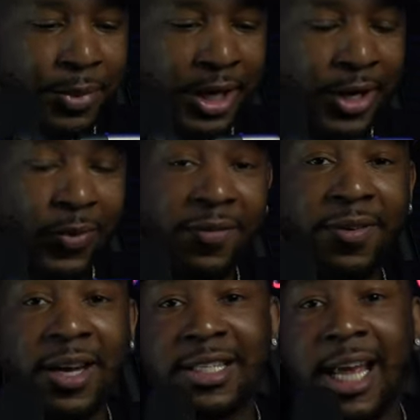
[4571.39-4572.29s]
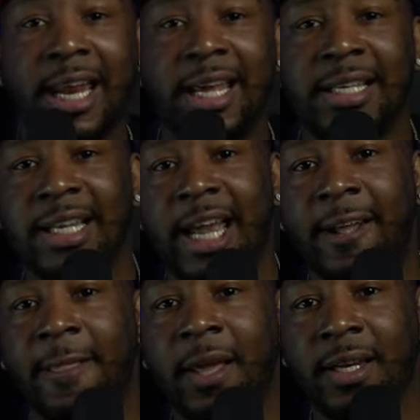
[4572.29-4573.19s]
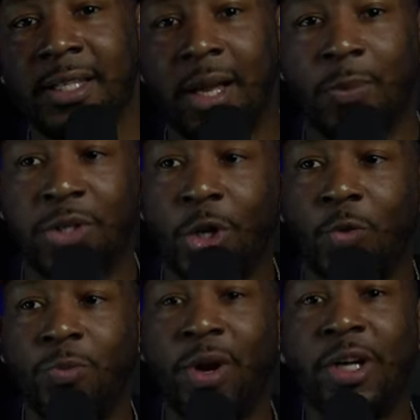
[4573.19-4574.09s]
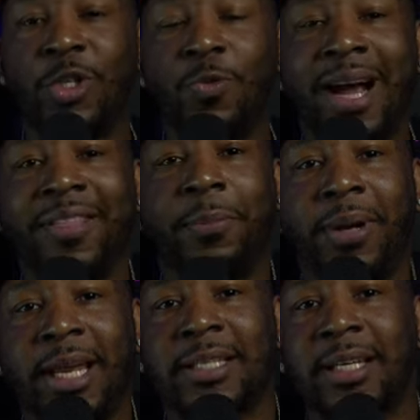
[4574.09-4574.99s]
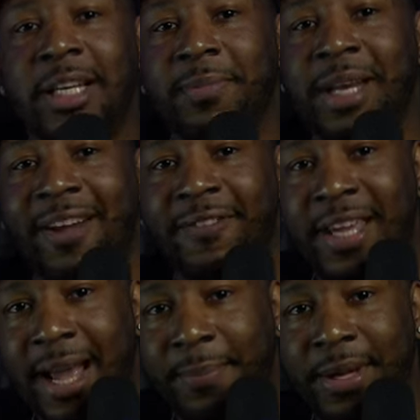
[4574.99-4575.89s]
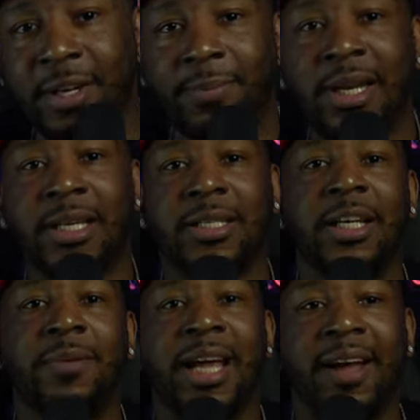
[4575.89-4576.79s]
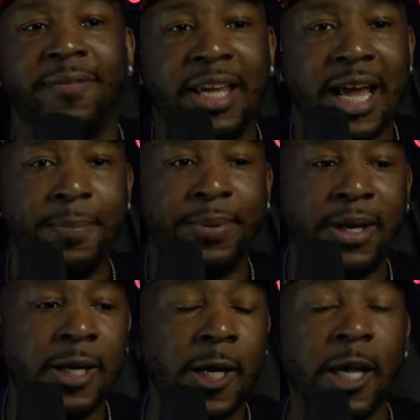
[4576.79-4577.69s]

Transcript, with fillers: But anyway, fellas, that ends that. This episode was brought to you by the Players Club.vip, the Players Club.vip.